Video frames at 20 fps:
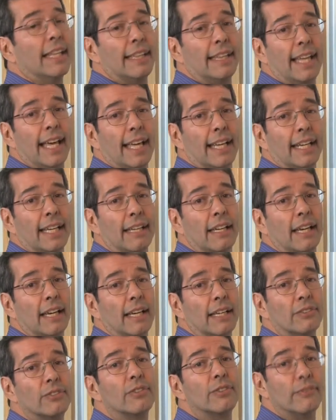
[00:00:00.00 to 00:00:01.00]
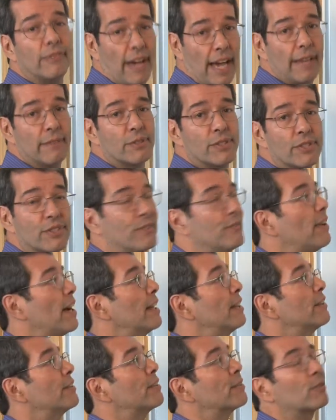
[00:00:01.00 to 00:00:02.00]
that survivors of
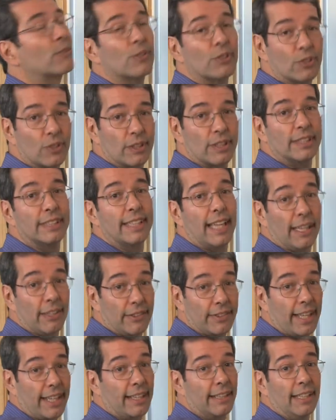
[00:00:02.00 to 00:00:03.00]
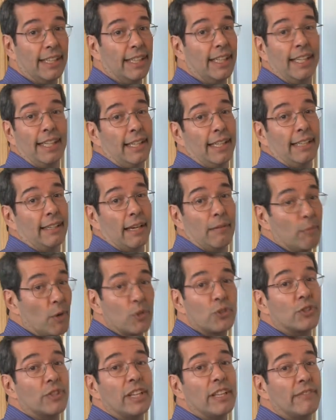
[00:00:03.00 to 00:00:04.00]
violence, of course, tell us that
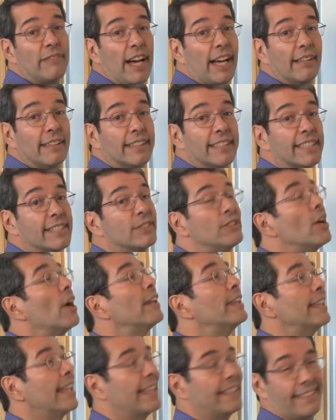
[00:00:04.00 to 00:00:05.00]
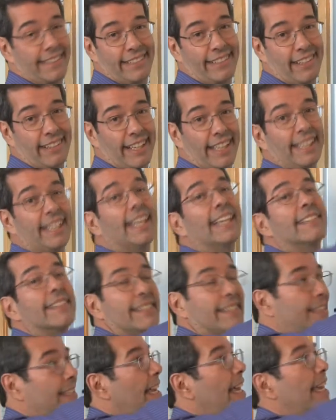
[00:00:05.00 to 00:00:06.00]
emotional violence is not necessarily less
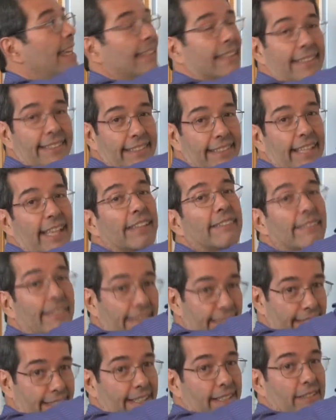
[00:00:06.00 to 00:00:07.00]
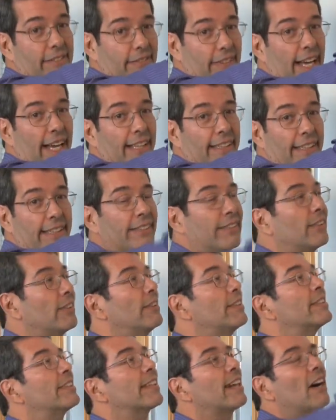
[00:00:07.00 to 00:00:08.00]
intense than physical violence. So
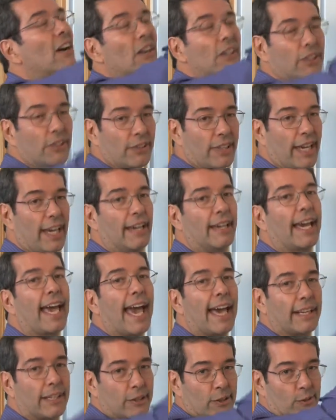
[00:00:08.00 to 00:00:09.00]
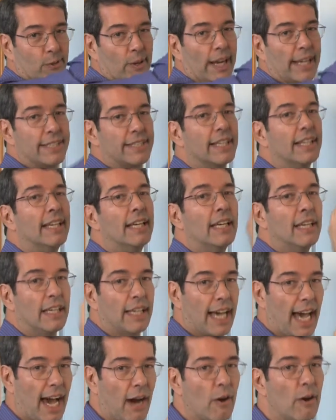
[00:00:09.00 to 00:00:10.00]
it's hard to categorize.
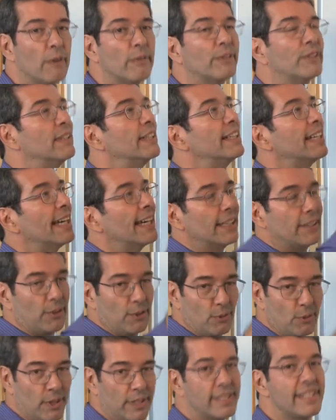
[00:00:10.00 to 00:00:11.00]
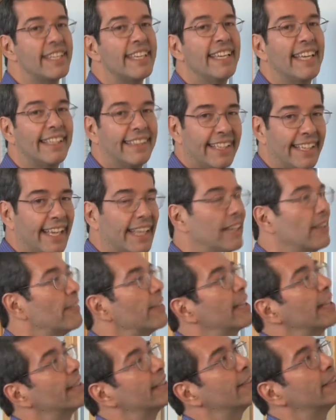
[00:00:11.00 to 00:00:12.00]
However, you will see at the end of
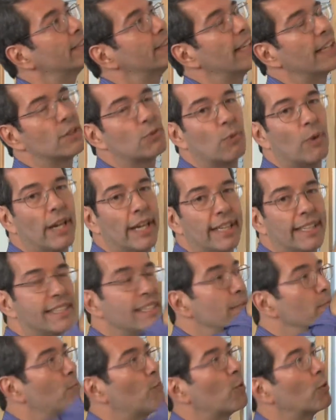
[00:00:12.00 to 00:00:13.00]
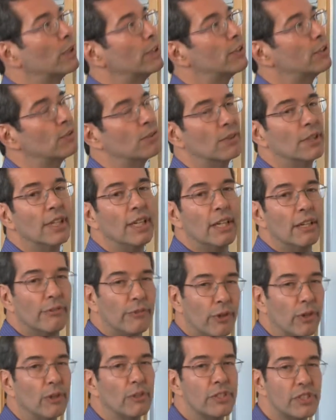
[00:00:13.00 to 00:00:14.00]
the exercise why it is important to
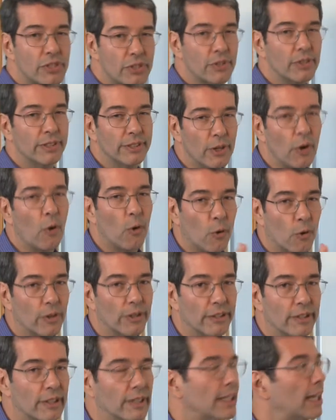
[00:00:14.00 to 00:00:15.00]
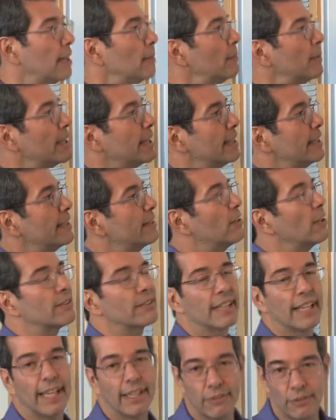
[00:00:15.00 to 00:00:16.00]
follow a certain order. I mean, and it
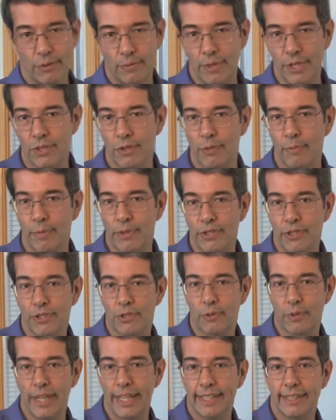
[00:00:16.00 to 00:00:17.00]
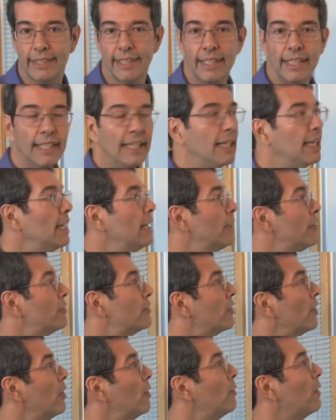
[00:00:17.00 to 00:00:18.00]
doesn't have to be super strict.
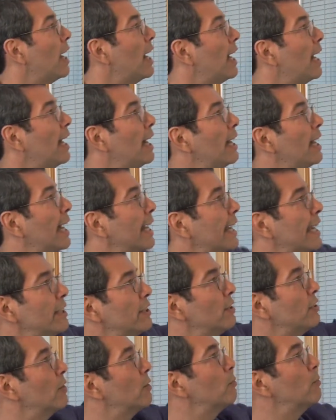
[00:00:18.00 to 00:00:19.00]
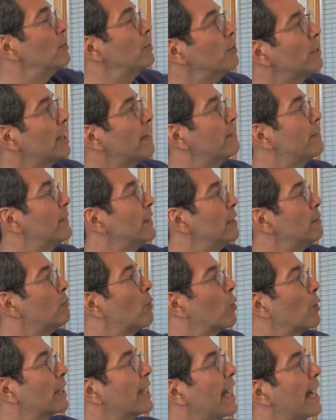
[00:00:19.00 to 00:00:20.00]
So again, you know, you can fill
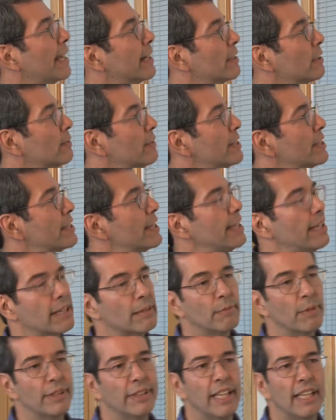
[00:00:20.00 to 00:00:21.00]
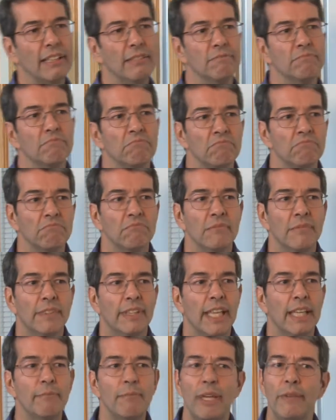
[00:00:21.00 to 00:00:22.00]
more categories here, but then
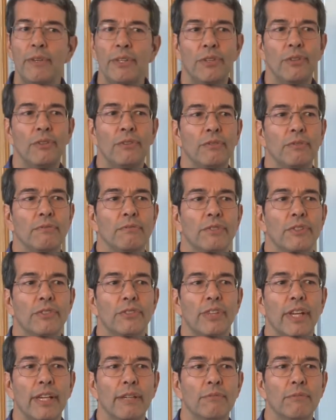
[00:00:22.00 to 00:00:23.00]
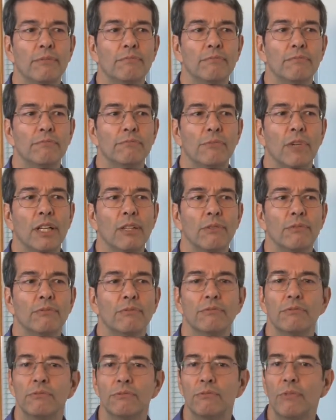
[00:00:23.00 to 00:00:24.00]
maybe you say, well,
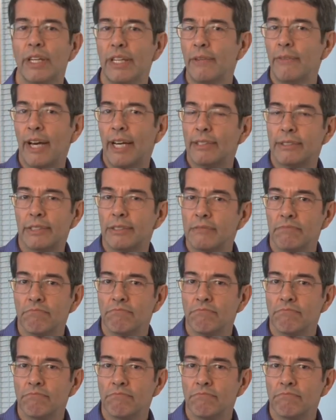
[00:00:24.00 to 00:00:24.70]
what about